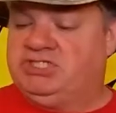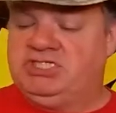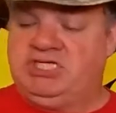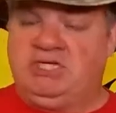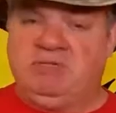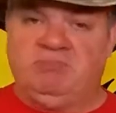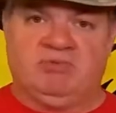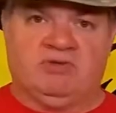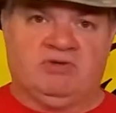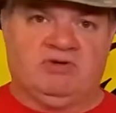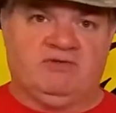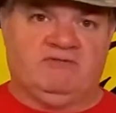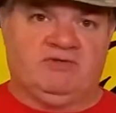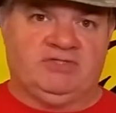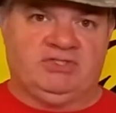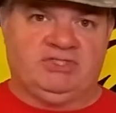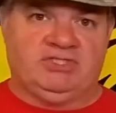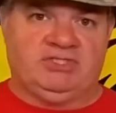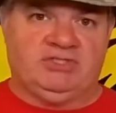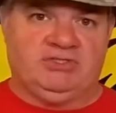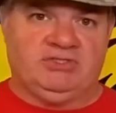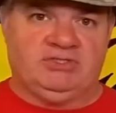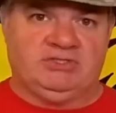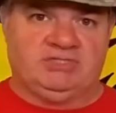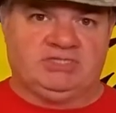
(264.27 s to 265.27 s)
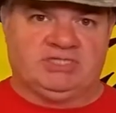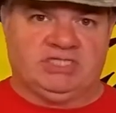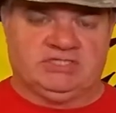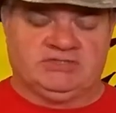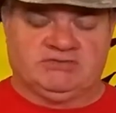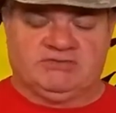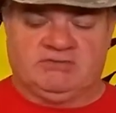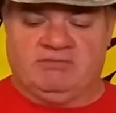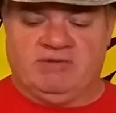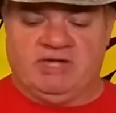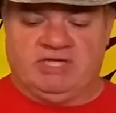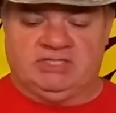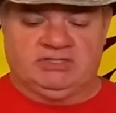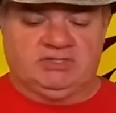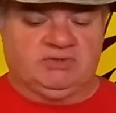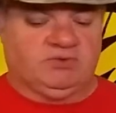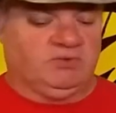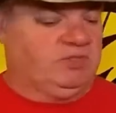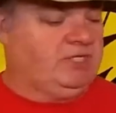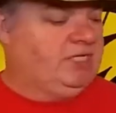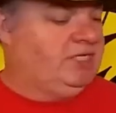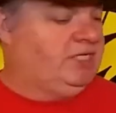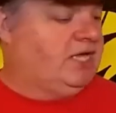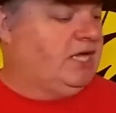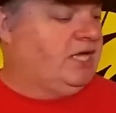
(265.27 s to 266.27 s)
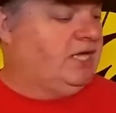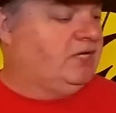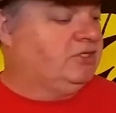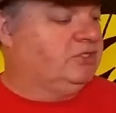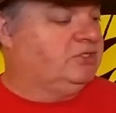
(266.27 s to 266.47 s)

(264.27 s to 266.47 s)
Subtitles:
cheaper of the two, sells for about $20.